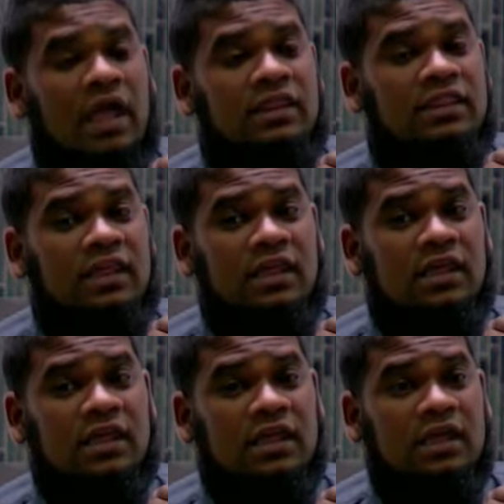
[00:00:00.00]
and the
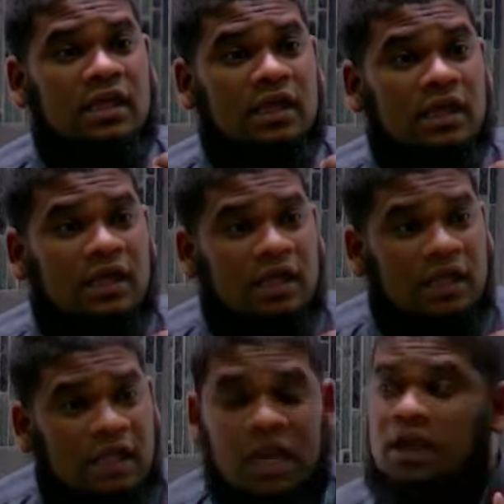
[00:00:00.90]

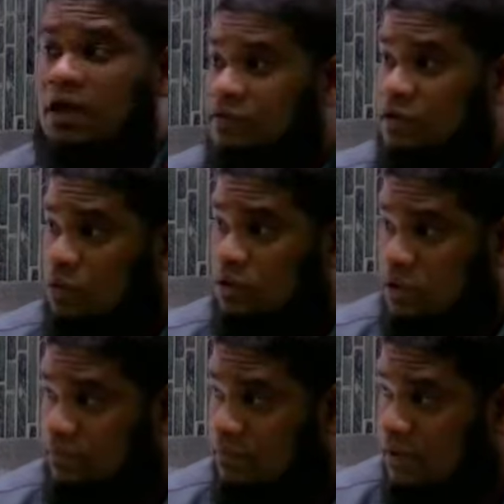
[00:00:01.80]
color of the
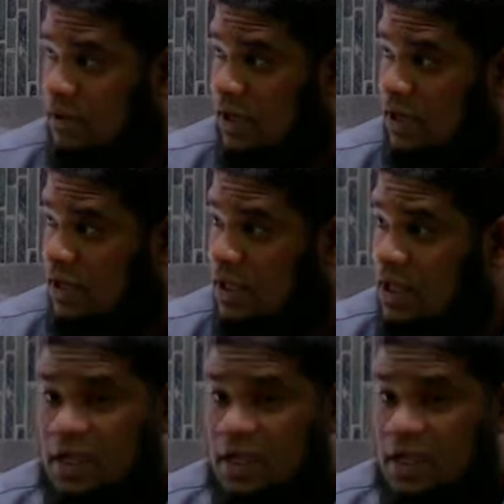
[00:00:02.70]
water. Okay?